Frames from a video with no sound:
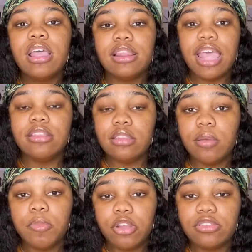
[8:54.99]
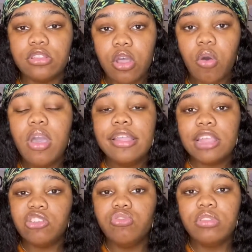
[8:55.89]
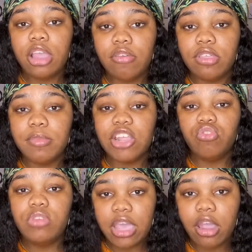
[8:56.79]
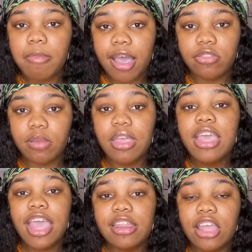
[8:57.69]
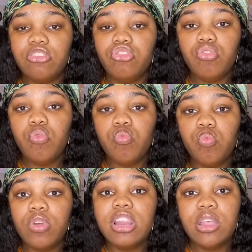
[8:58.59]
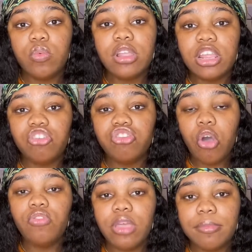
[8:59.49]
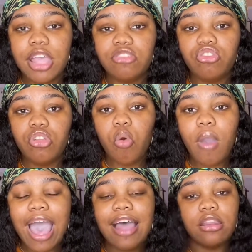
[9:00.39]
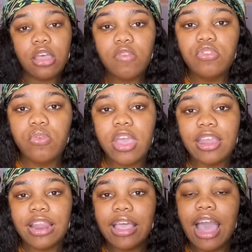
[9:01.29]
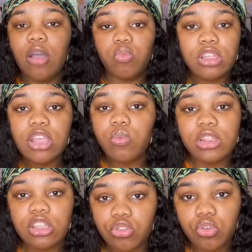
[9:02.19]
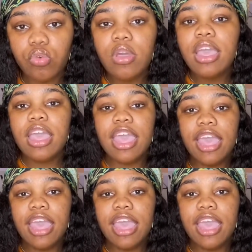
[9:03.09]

Let the person know that you love them, that you care about them, and that you really, really show them that, you know what, I love you, and like, I really, really do, and